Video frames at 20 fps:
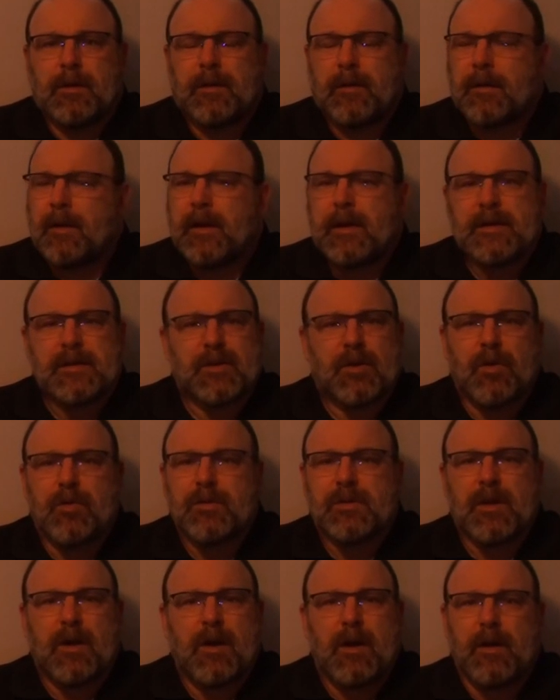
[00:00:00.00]
The list
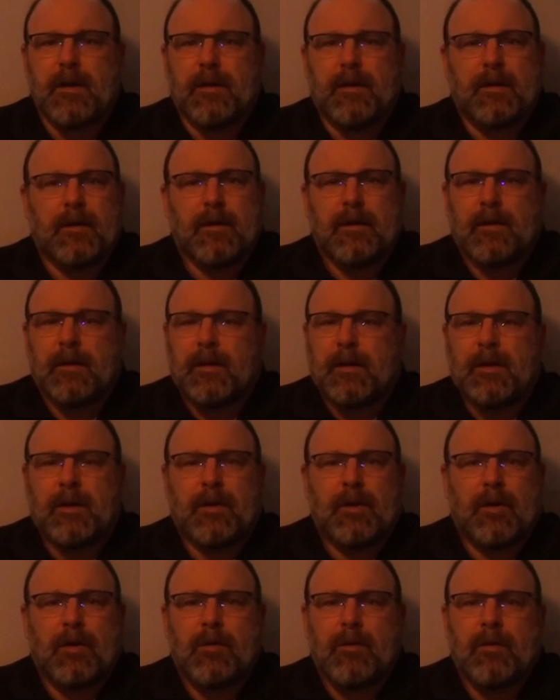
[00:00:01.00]
goes on. You
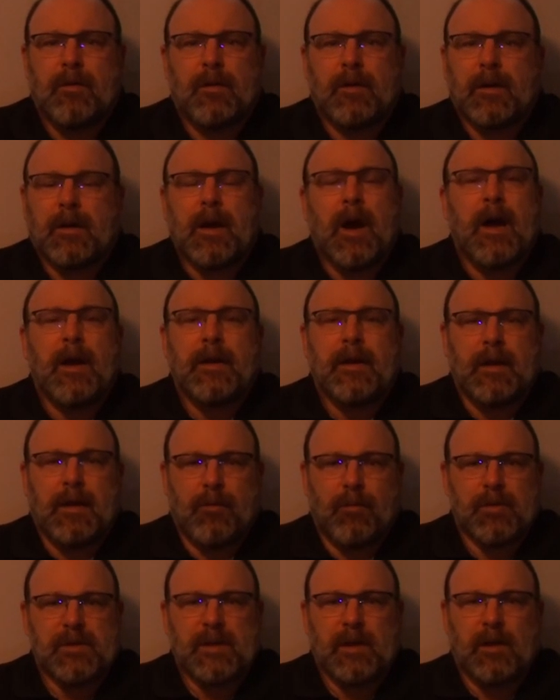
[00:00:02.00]
know, Gandhi
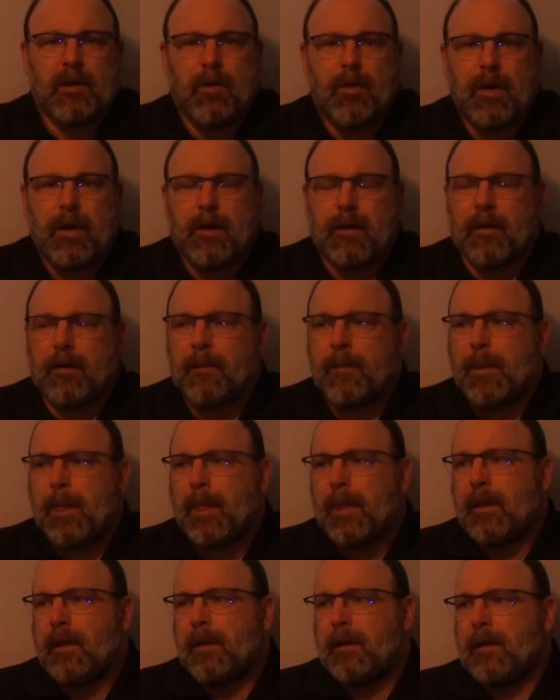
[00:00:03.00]
was a lawyer.
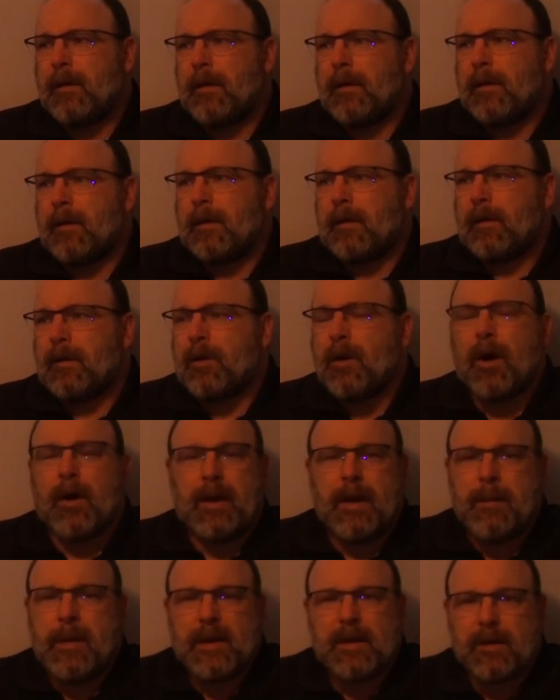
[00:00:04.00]
John
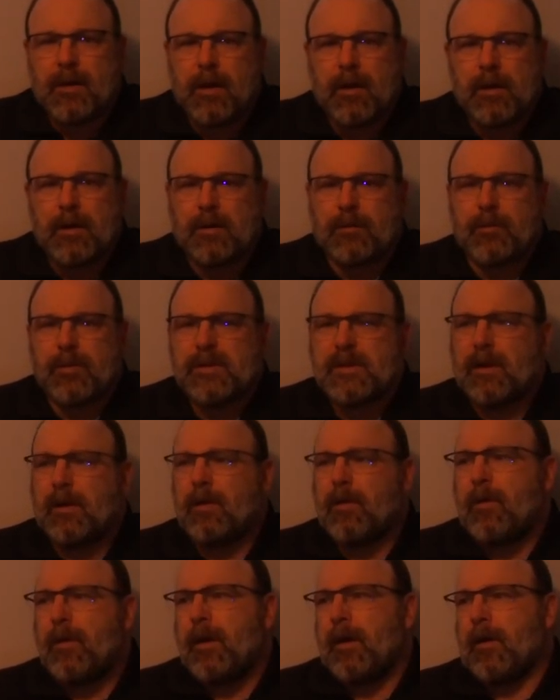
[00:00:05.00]
A. Macdonald was a
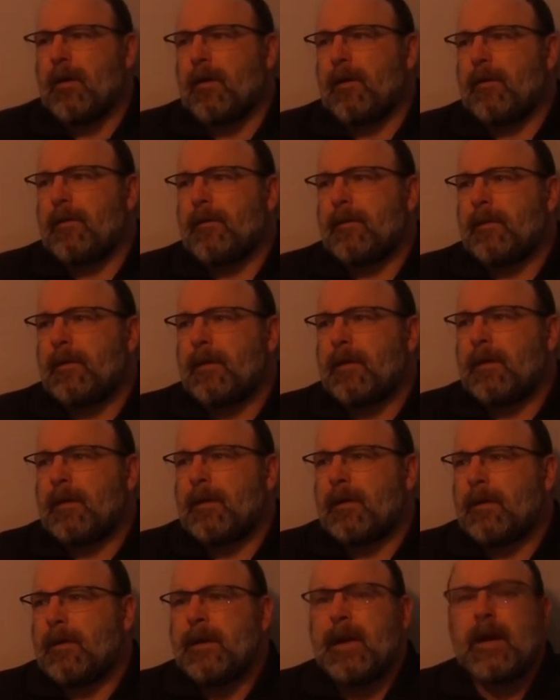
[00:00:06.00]
lawyer.
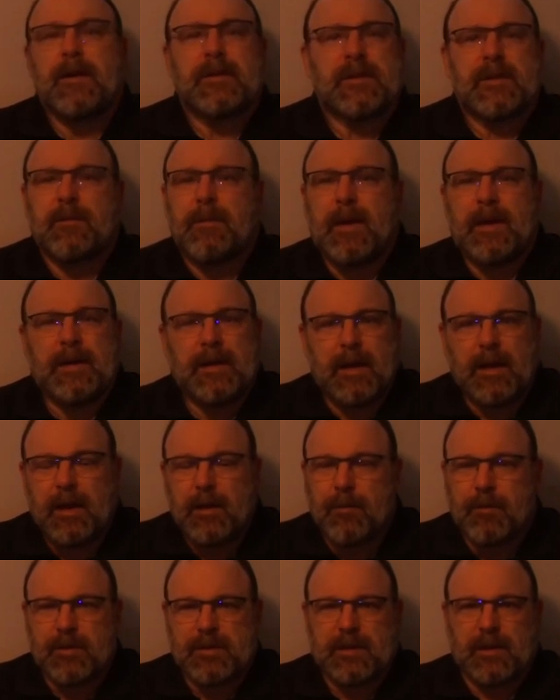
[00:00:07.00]
Nelson
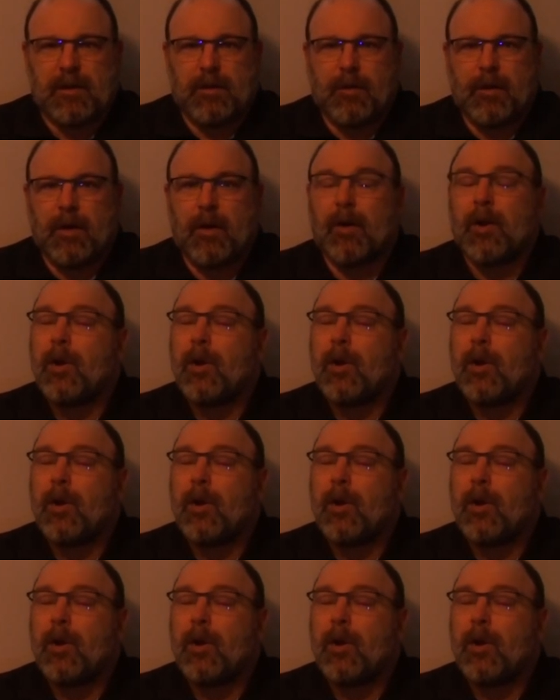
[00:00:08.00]
Mandela was a lawyer.